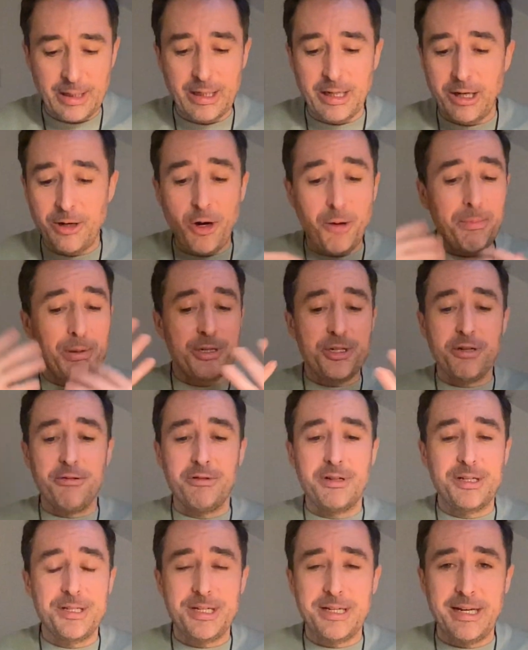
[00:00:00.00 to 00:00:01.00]
an
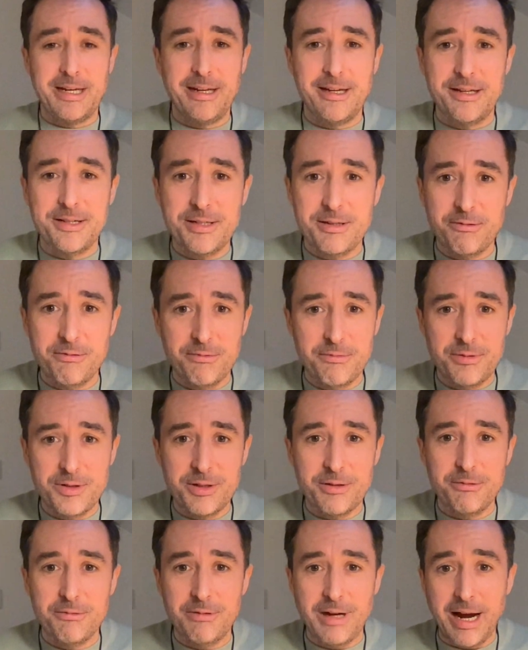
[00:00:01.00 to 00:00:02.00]
opportunity here to
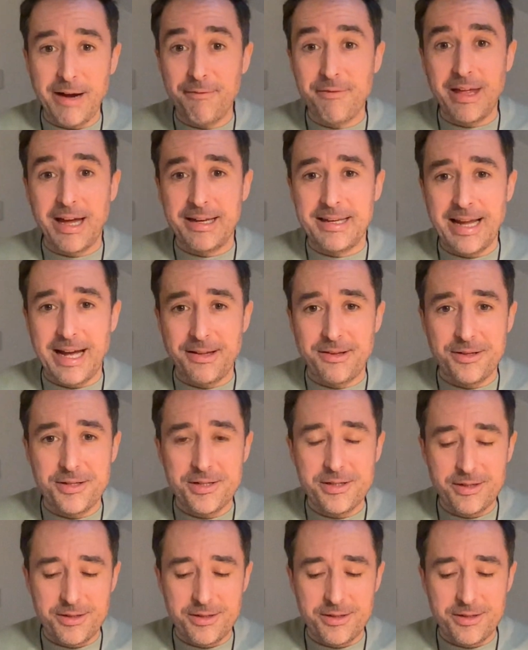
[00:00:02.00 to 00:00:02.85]
have that dance.